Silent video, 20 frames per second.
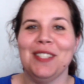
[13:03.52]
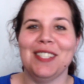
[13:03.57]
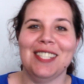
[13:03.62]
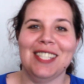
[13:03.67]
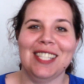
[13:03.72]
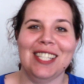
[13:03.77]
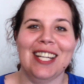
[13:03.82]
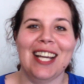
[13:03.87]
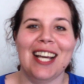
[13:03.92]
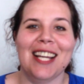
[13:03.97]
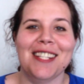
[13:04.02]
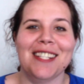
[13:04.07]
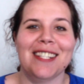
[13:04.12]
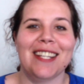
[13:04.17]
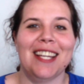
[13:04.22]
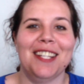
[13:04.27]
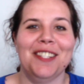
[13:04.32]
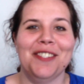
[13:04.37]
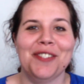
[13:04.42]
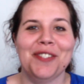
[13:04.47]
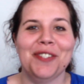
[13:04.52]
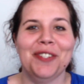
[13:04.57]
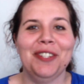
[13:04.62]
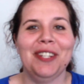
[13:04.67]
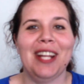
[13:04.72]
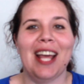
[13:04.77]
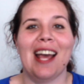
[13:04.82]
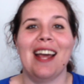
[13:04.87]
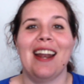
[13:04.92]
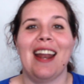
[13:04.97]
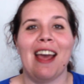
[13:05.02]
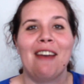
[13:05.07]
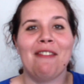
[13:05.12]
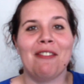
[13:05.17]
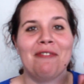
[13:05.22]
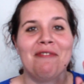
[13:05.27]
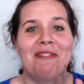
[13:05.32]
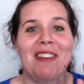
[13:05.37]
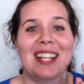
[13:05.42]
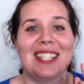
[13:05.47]
to see you guys again soon, and have
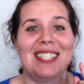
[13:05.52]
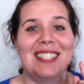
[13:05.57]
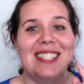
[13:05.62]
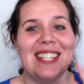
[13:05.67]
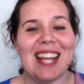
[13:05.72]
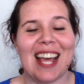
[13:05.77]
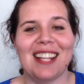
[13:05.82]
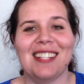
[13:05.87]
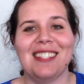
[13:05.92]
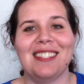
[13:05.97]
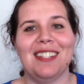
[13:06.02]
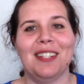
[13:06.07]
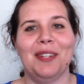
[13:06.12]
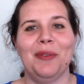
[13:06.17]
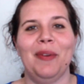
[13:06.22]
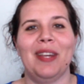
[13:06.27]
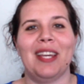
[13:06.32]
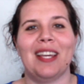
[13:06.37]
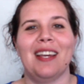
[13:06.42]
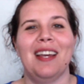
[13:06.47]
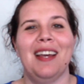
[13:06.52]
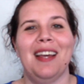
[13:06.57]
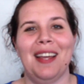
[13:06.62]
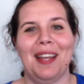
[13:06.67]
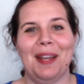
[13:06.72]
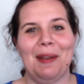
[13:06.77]
a fantastic week.